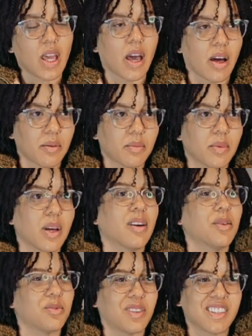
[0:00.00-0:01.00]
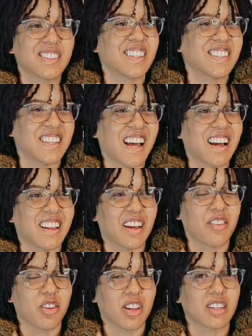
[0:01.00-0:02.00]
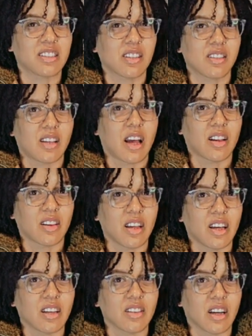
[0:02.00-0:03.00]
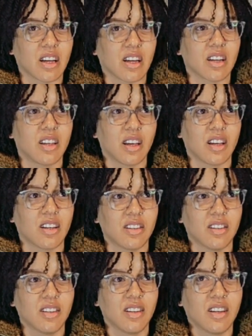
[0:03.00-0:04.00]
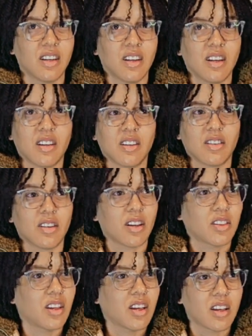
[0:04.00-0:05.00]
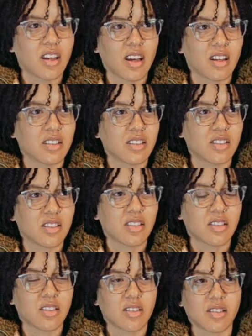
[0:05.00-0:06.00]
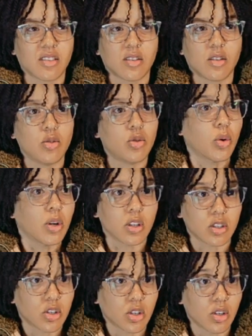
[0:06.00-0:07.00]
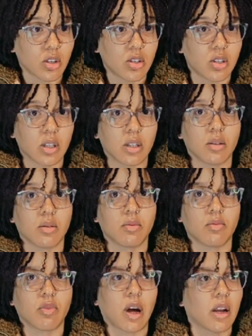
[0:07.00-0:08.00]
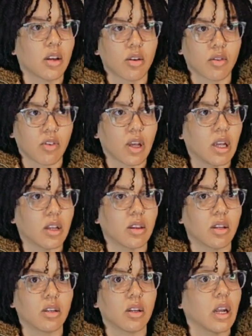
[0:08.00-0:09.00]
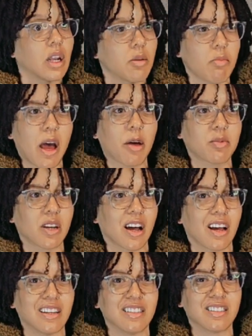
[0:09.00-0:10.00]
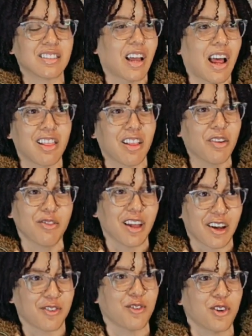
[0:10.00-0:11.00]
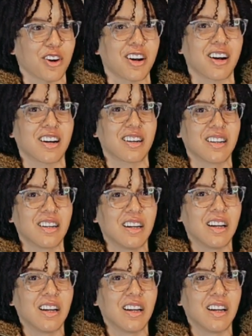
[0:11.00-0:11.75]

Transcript: Yeah. Oh, that's exactly, I feel like that's exactly it. Like, again, nothing against you joining the church and finding your faith and getting baptized. I love that for her.